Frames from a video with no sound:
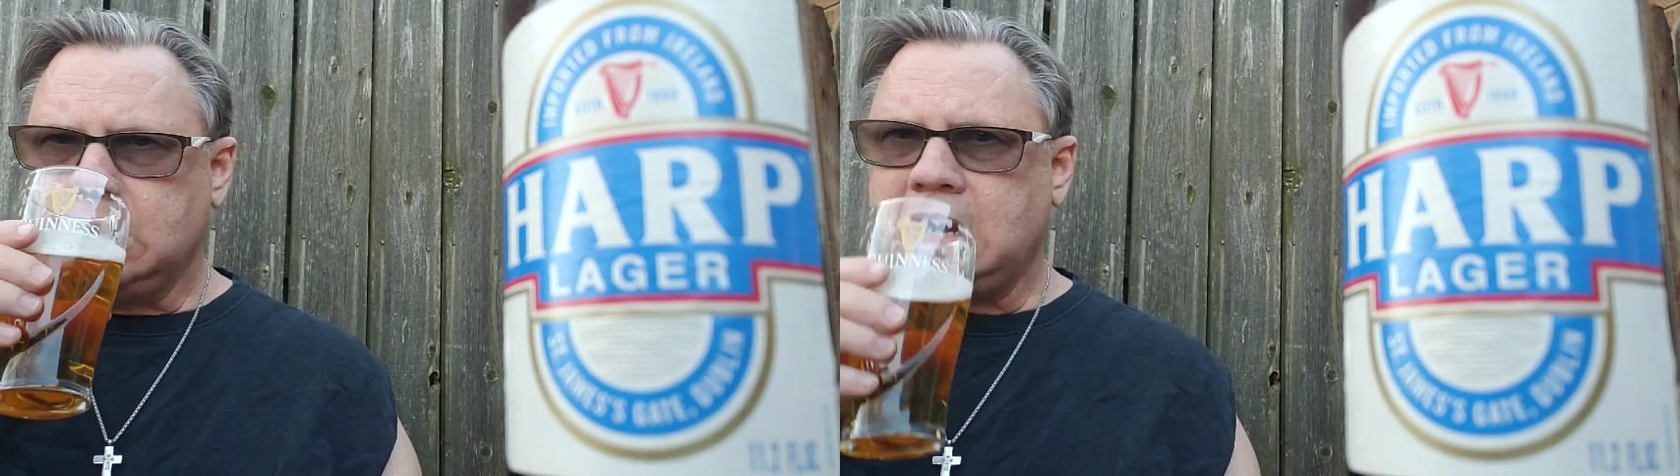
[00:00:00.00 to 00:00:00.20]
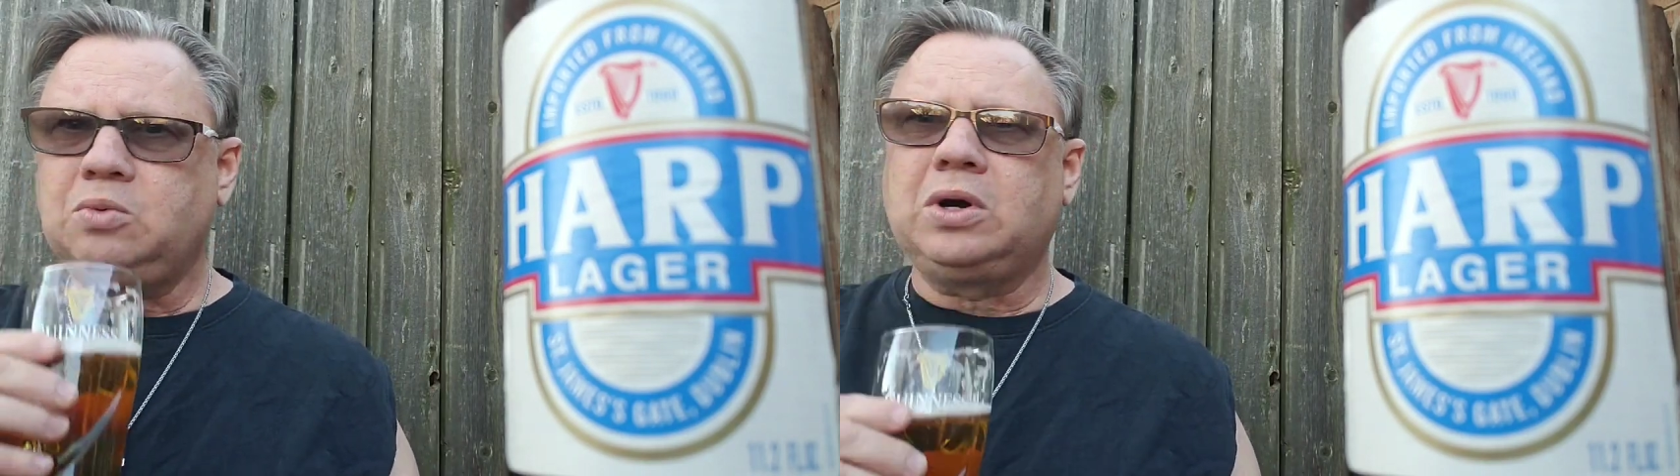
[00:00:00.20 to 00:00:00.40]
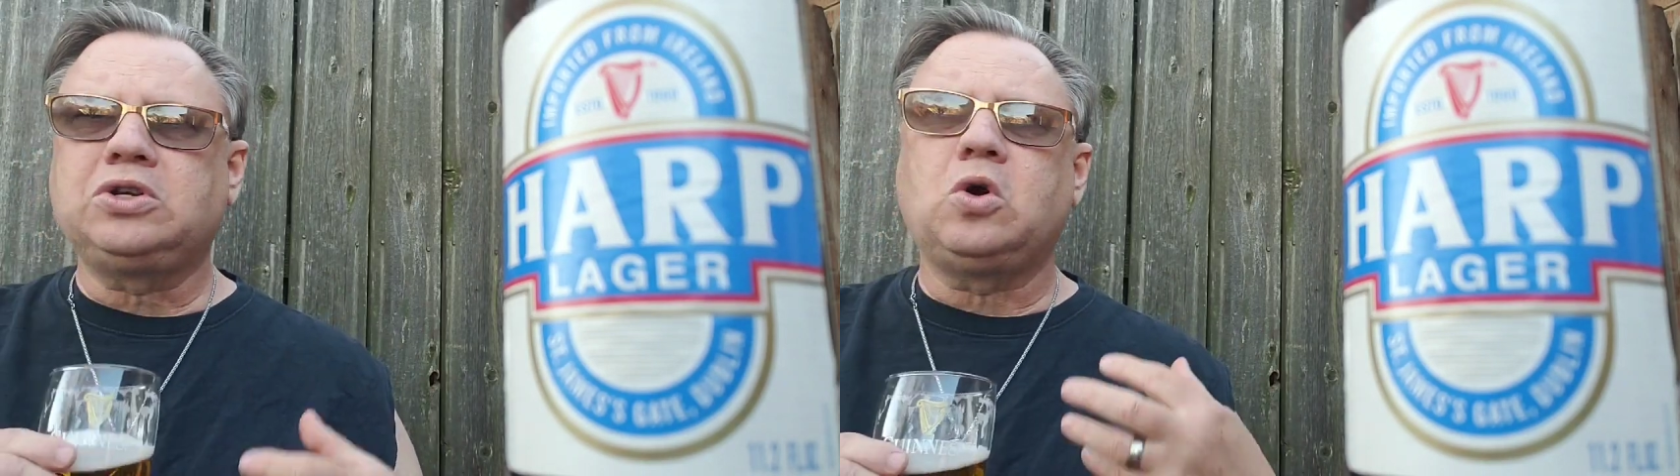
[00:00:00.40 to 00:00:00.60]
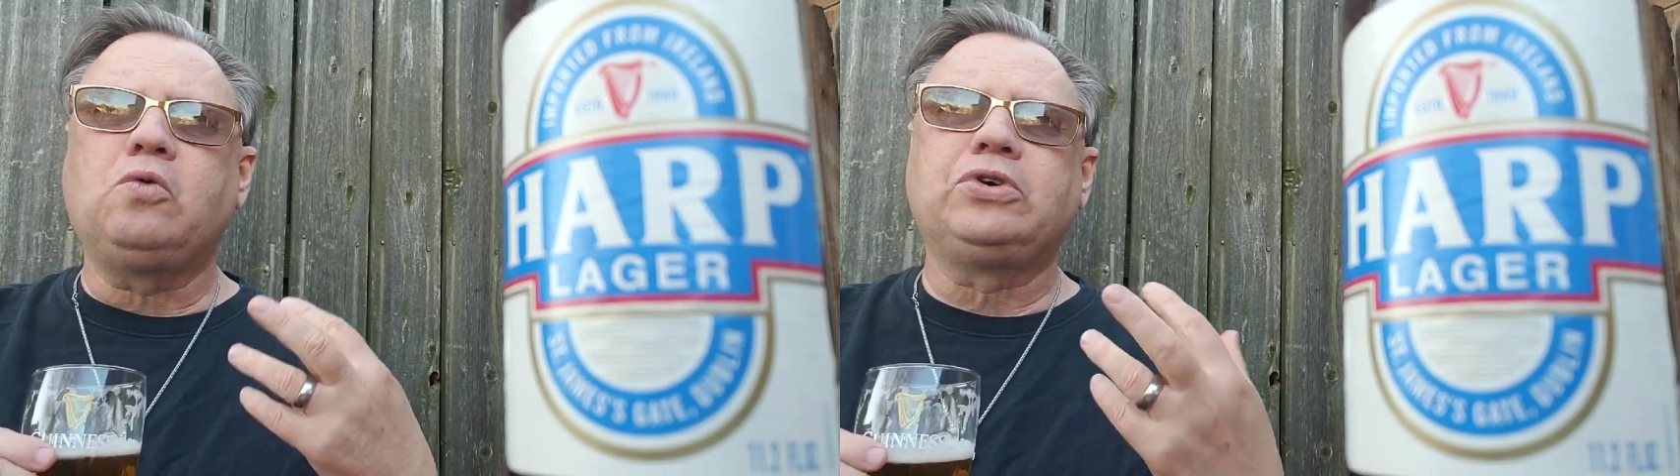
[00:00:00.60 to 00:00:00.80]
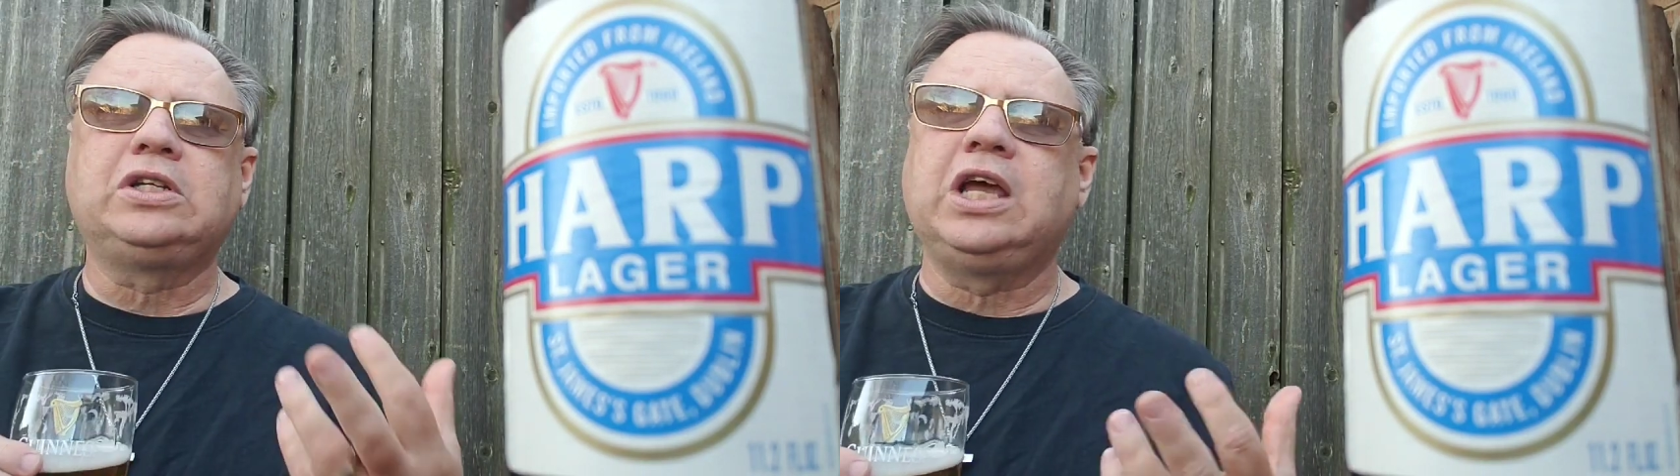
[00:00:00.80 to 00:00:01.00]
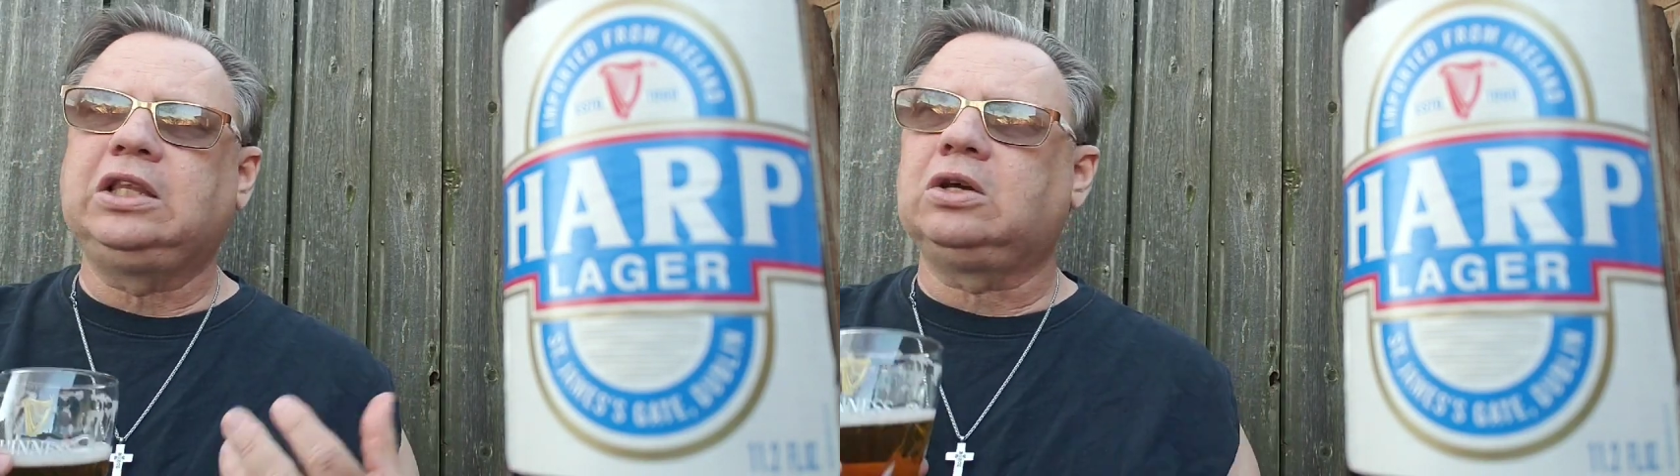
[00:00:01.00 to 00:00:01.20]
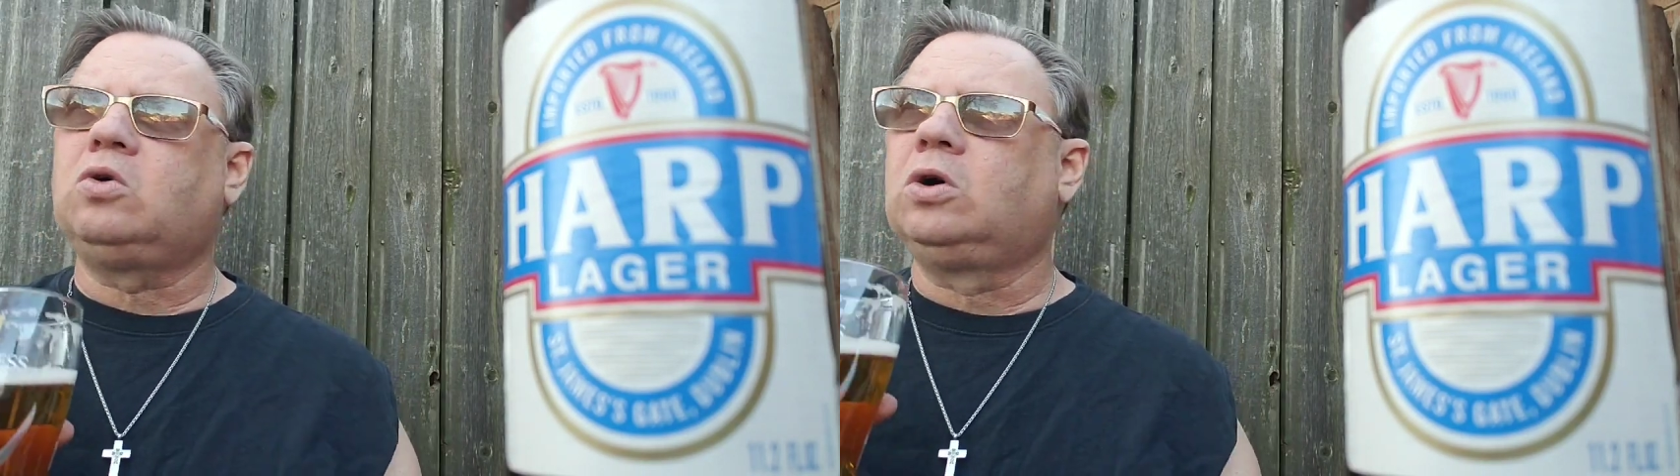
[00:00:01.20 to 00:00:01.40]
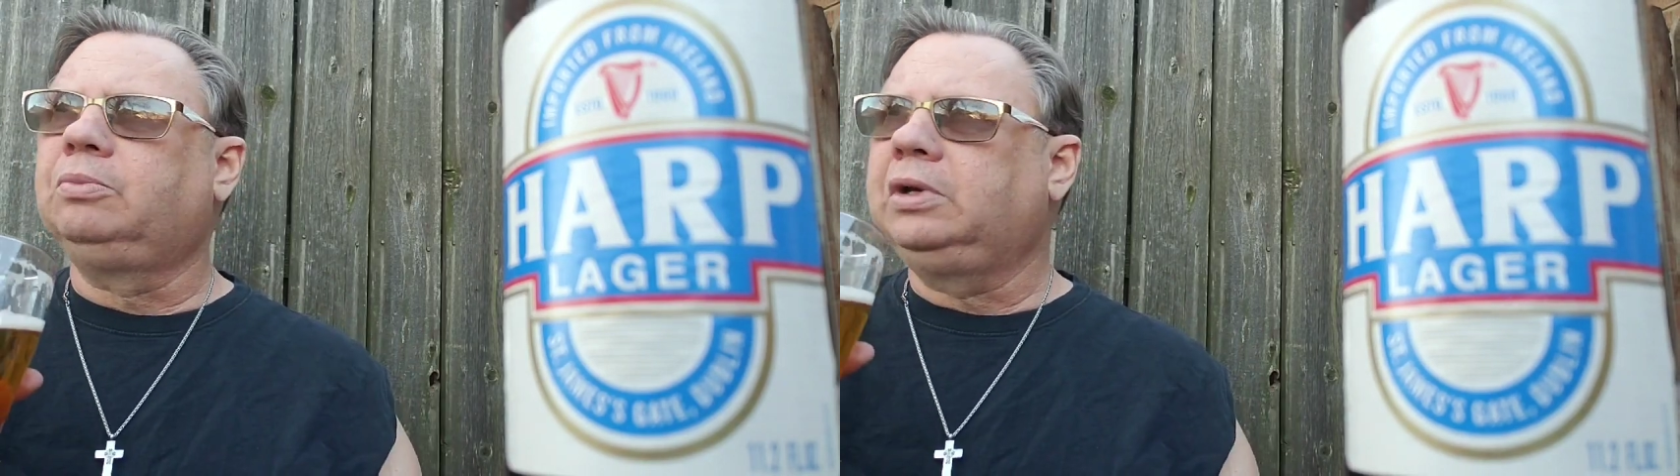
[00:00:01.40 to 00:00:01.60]
I didn't want to overtake the
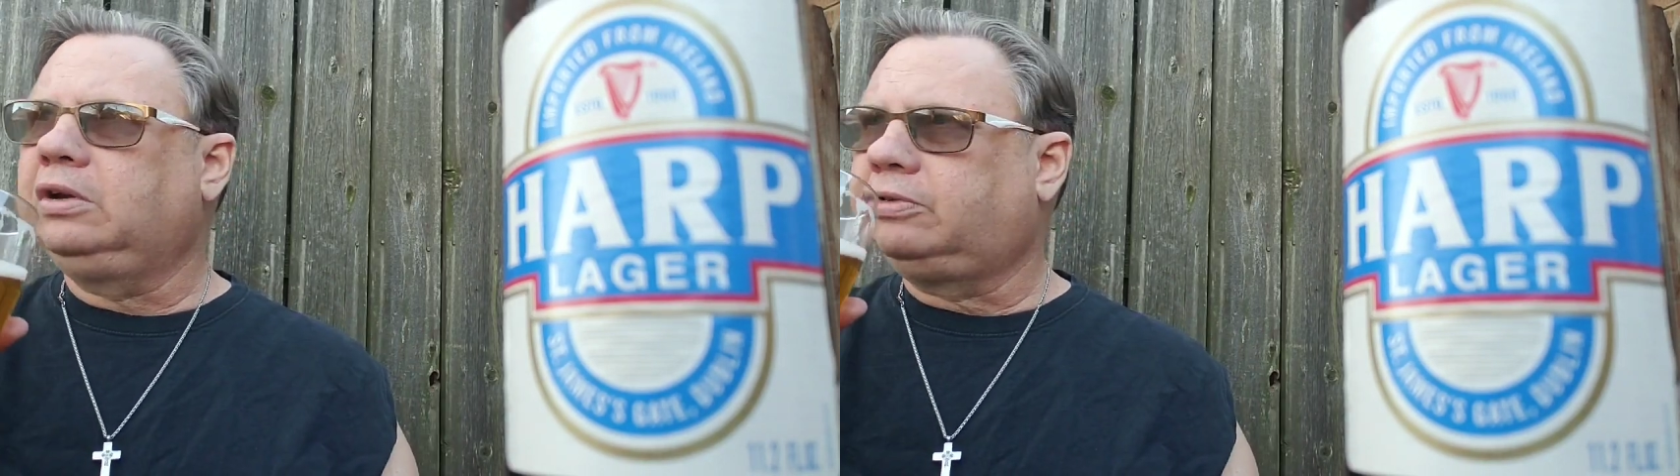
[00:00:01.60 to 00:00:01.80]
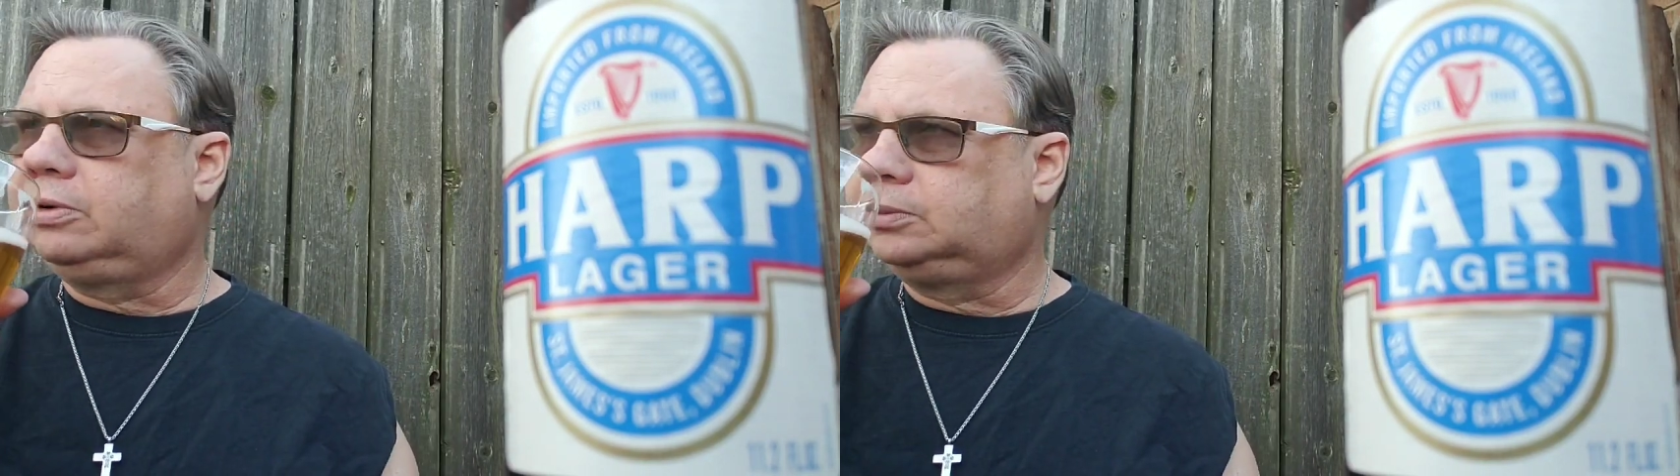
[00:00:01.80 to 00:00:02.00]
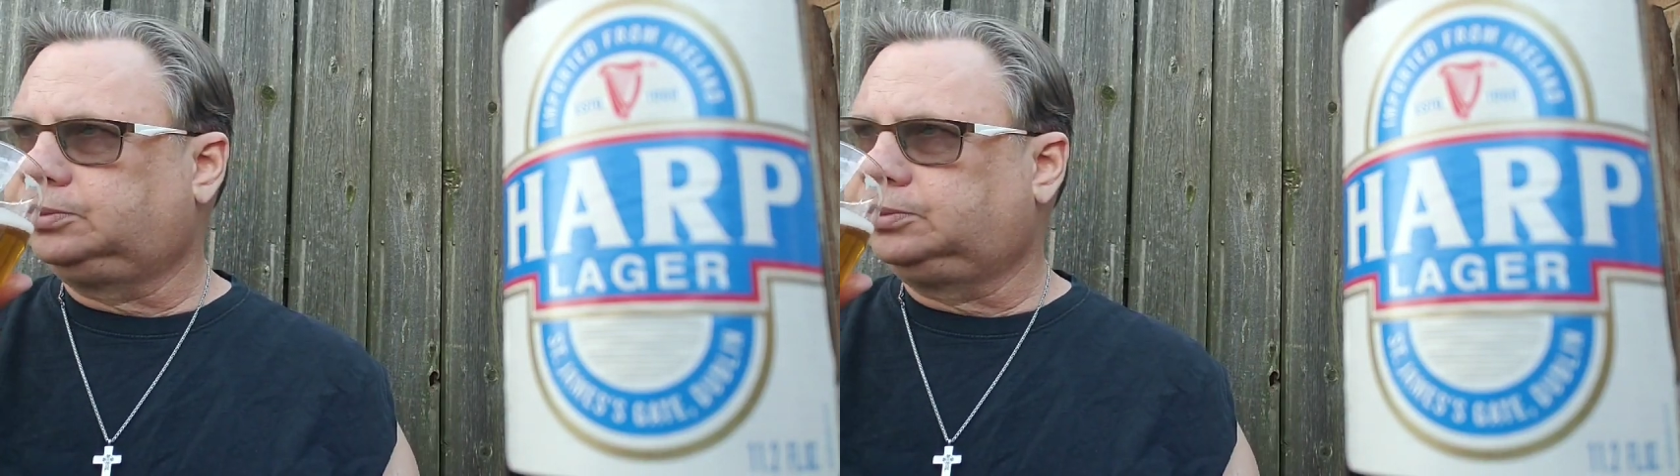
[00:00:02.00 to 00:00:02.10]
corned beef.